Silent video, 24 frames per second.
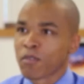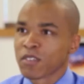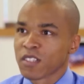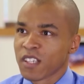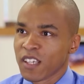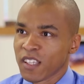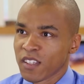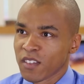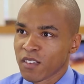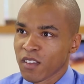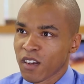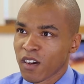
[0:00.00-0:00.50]
was
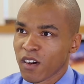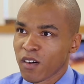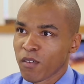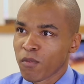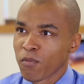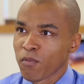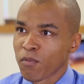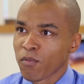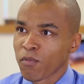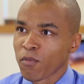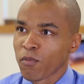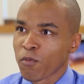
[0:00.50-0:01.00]
getting
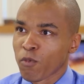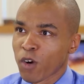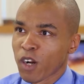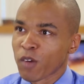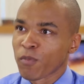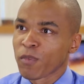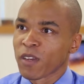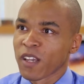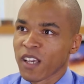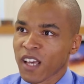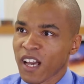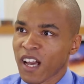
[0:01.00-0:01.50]

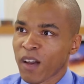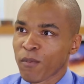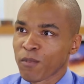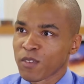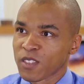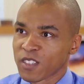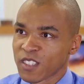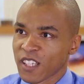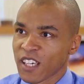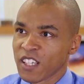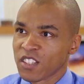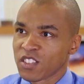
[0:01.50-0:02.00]
workman
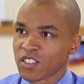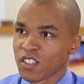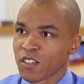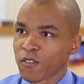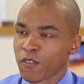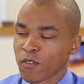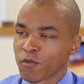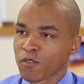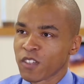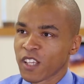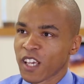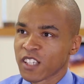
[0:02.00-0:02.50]

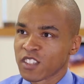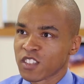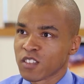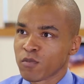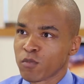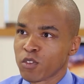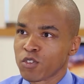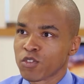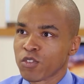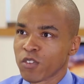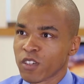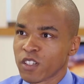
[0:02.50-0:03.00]
compensation from Texas
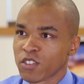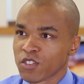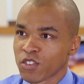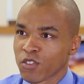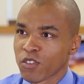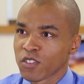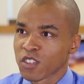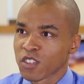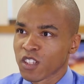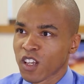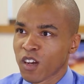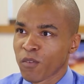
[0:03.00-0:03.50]
Mutual
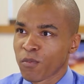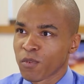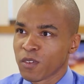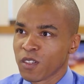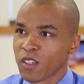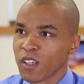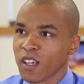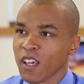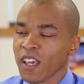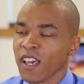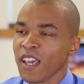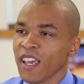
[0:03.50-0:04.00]
Insurance
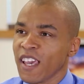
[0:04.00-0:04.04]
Company,